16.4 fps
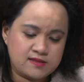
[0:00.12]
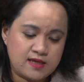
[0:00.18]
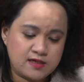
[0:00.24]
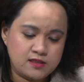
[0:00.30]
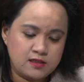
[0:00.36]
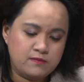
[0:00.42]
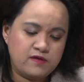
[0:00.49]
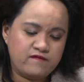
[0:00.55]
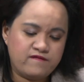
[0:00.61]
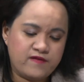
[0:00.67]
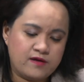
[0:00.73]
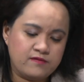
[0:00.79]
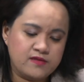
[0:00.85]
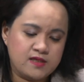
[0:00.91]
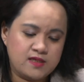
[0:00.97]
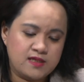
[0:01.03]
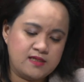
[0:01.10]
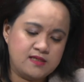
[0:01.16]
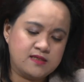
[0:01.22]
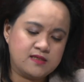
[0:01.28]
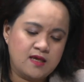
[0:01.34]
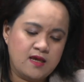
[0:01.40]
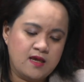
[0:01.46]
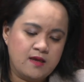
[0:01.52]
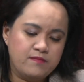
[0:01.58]
actually been found that
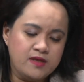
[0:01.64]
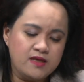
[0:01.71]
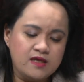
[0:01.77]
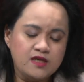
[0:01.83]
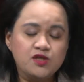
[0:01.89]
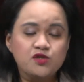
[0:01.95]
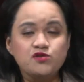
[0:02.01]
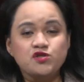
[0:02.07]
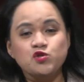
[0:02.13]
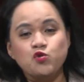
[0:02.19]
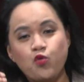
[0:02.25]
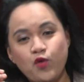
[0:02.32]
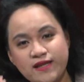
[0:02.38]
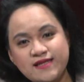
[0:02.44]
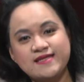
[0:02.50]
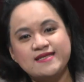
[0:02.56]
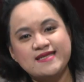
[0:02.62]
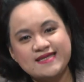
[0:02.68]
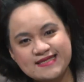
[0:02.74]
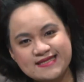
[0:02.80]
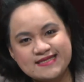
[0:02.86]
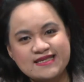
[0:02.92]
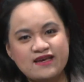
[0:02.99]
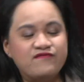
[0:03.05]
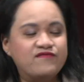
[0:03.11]
he's been issued
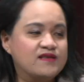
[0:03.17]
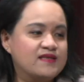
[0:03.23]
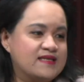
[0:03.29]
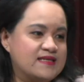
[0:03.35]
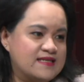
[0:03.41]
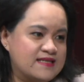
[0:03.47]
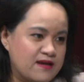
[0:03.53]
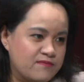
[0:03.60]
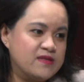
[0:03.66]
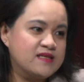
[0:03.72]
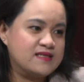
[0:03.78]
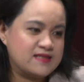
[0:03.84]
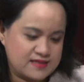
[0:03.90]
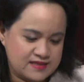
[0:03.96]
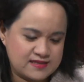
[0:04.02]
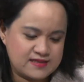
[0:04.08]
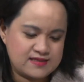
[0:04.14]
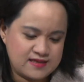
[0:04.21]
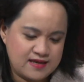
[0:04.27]
27 summonses.